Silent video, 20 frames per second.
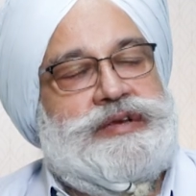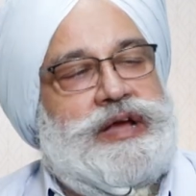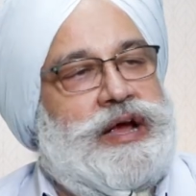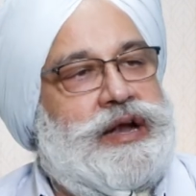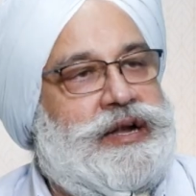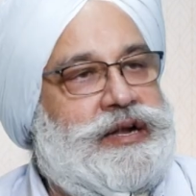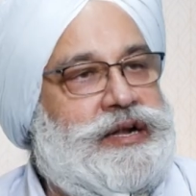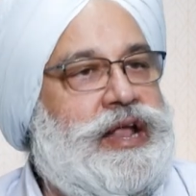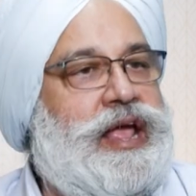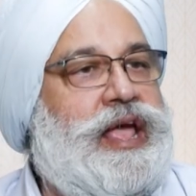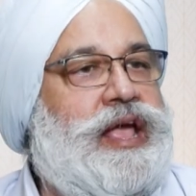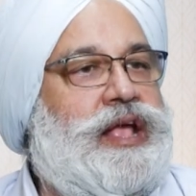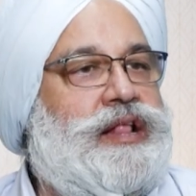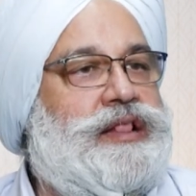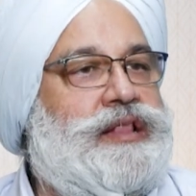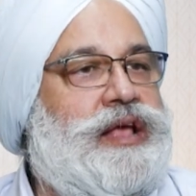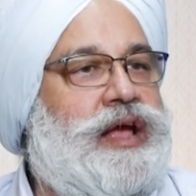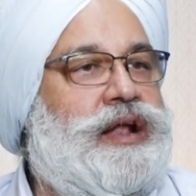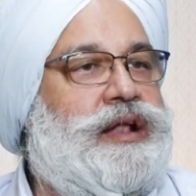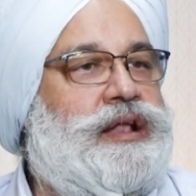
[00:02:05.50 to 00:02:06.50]
a tech
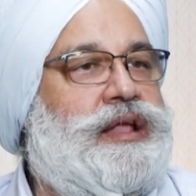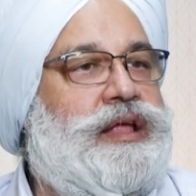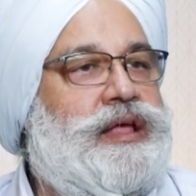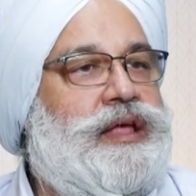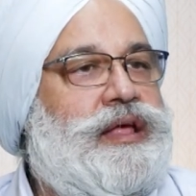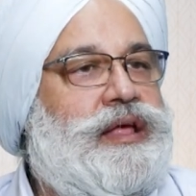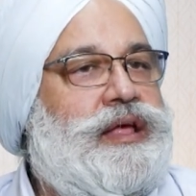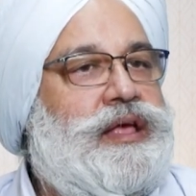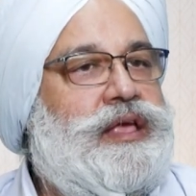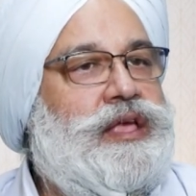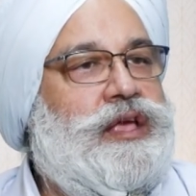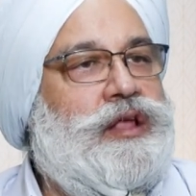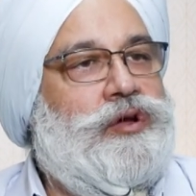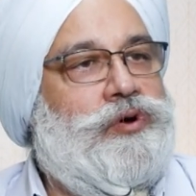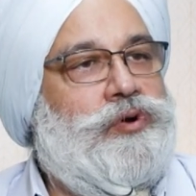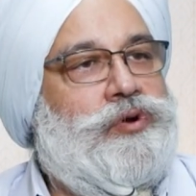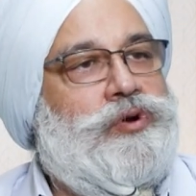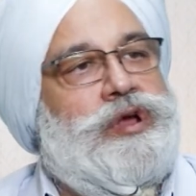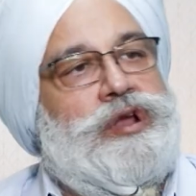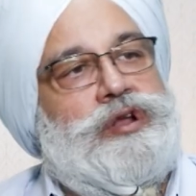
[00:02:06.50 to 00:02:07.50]
that you
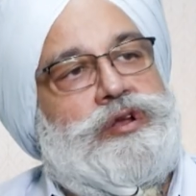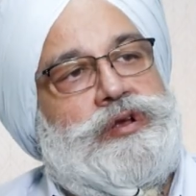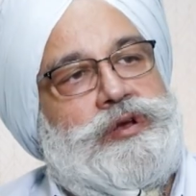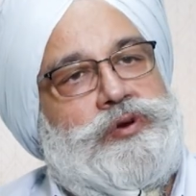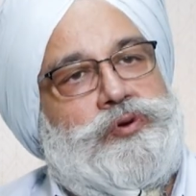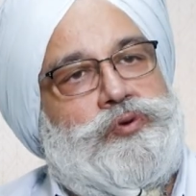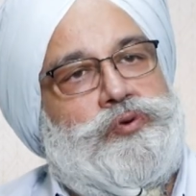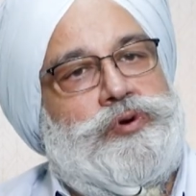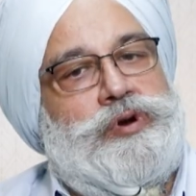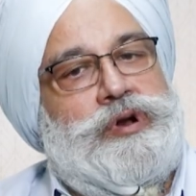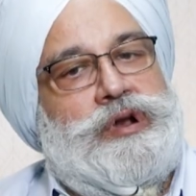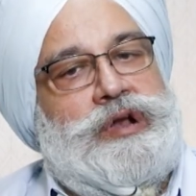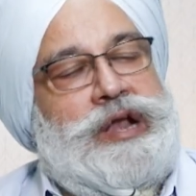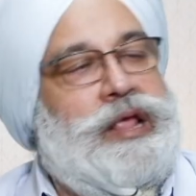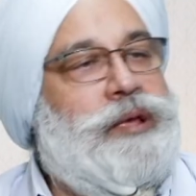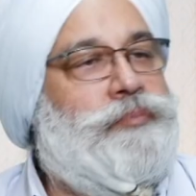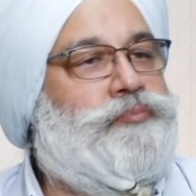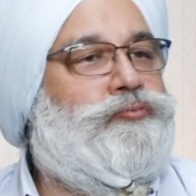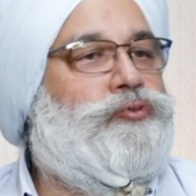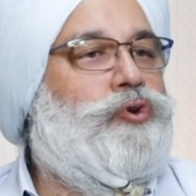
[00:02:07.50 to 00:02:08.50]
know could could
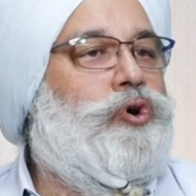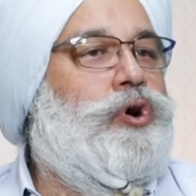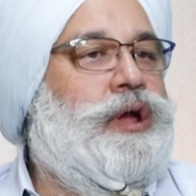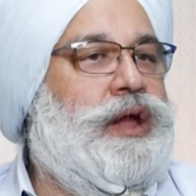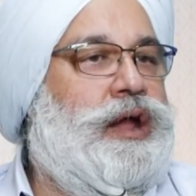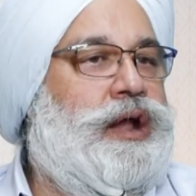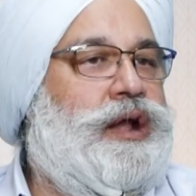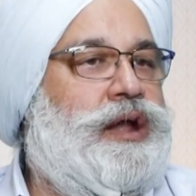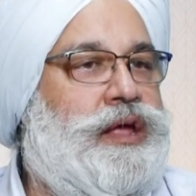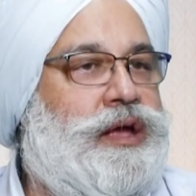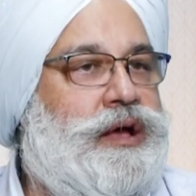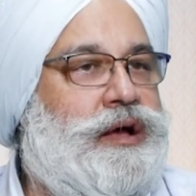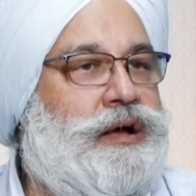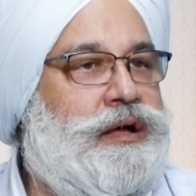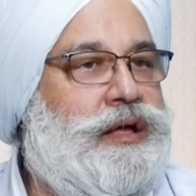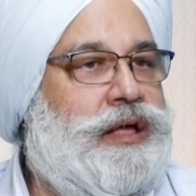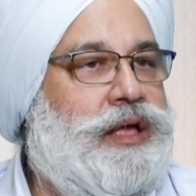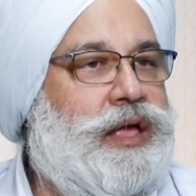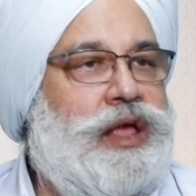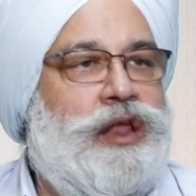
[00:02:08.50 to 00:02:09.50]
leapfrog
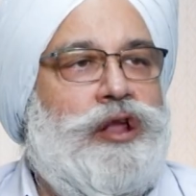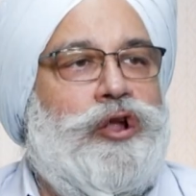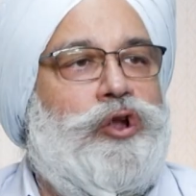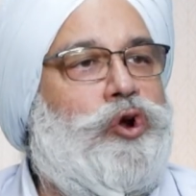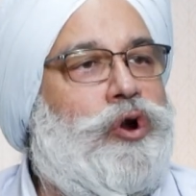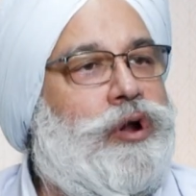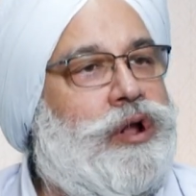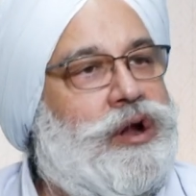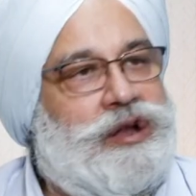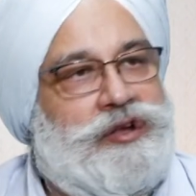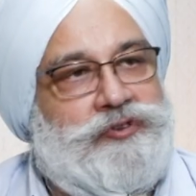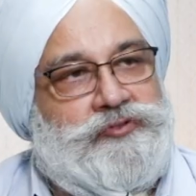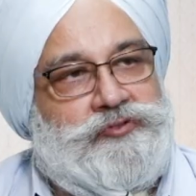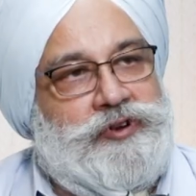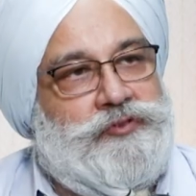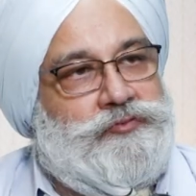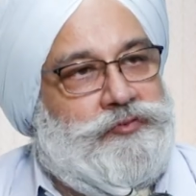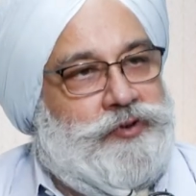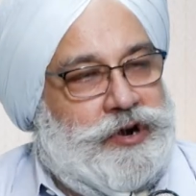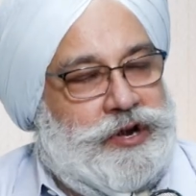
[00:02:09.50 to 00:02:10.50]
India in a lot of
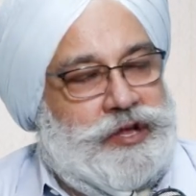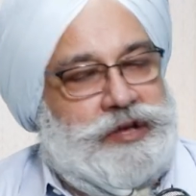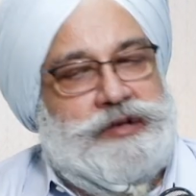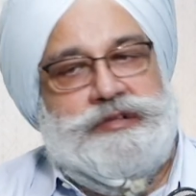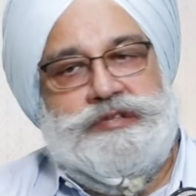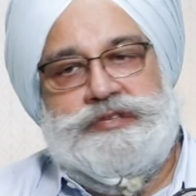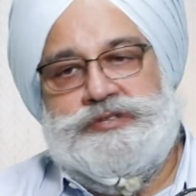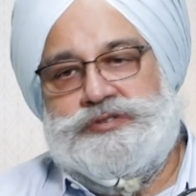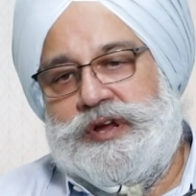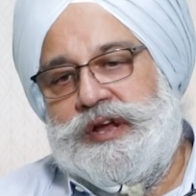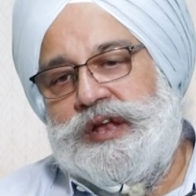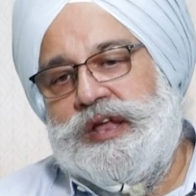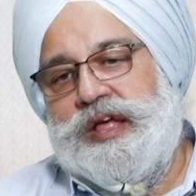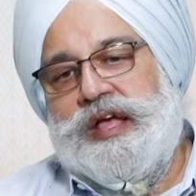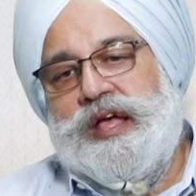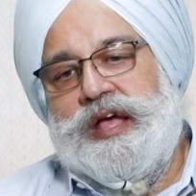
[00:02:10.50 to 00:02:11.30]
different verticals, right?